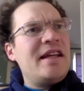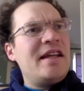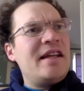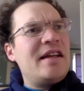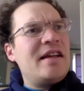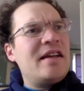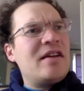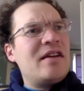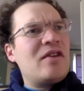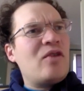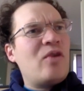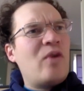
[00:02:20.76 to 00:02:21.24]

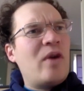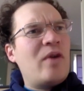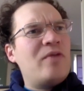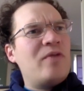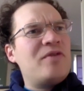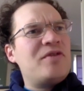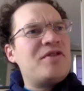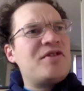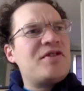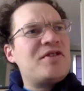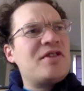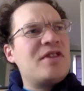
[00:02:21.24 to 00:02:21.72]

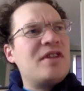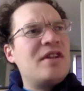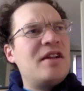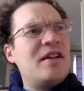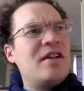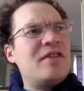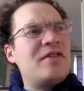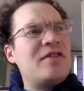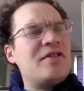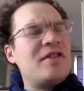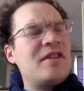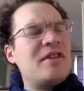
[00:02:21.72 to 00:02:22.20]
quotes
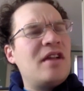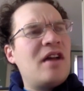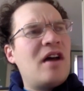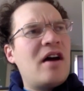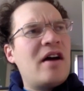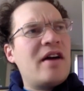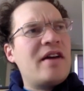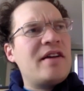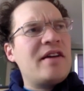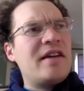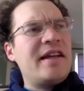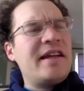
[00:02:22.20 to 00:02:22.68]

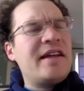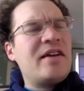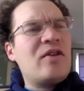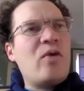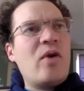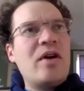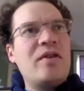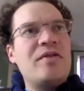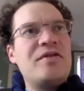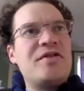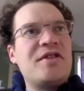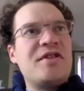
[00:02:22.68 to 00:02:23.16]

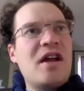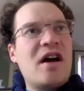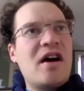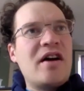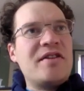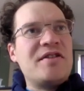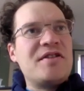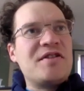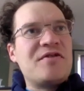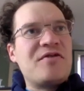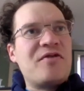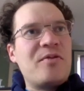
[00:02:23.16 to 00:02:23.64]

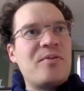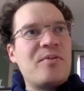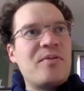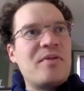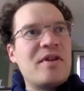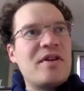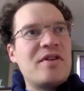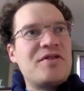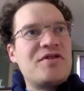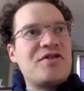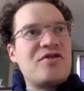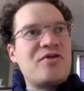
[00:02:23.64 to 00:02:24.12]
lines from
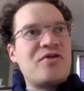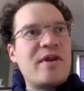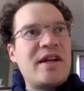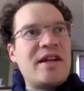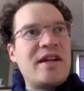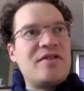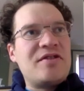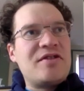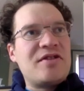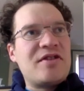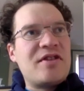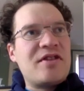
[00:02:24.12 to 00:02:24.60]
the
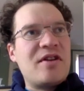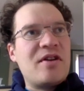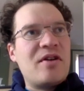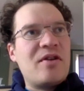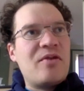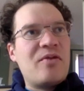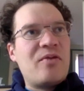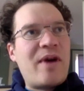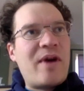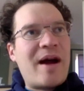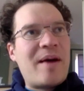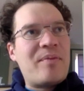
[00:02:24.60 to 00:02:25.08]
Streets, the
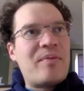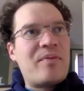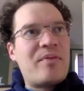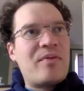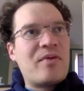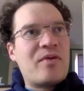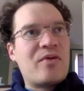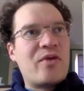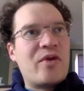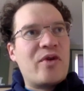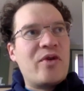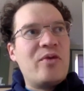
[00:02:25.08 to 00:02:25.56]
rap
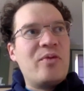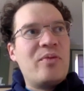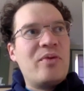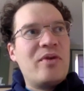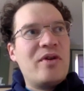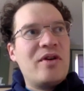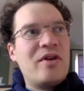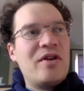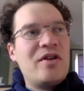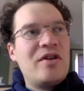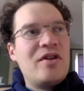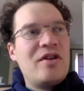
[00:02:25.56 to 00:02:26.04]
group,
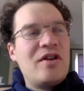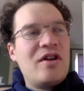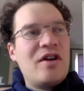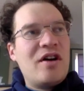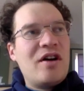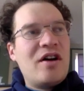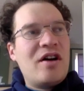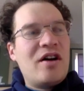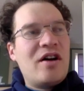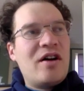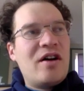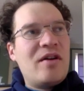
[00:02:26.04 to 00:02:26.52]

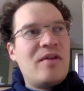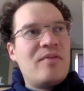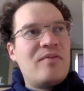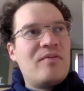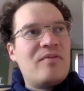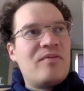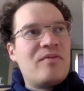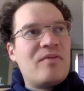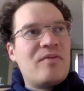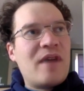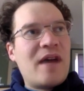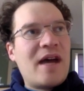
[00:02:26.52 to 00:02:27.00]

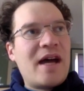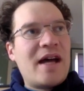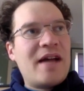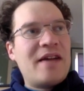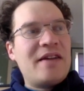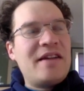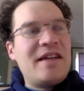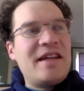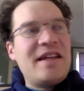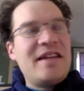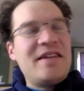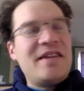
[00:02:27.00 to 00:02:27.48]

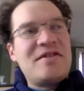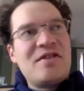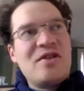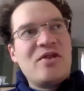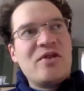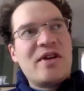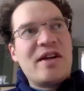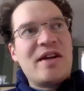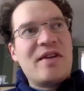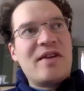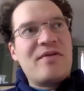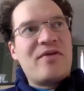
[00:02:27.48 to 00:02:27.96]
and he's
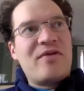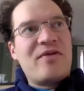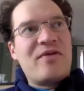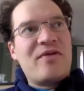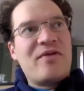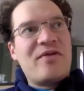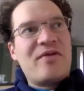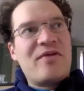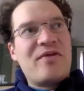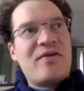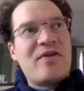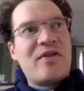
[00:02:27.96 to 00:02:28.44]
looking for
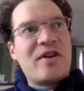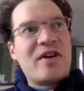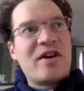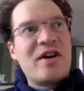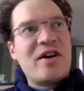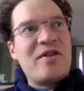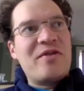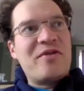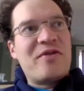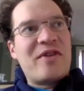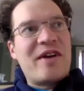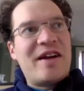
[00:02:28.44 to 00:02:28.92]
a
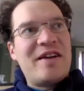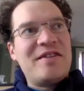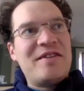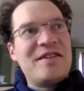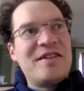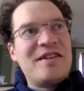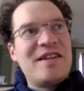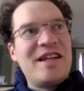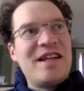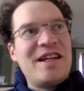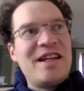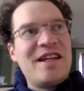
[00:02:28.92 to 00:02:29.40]
girlfriend, and
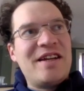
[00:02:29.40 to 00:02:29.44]
he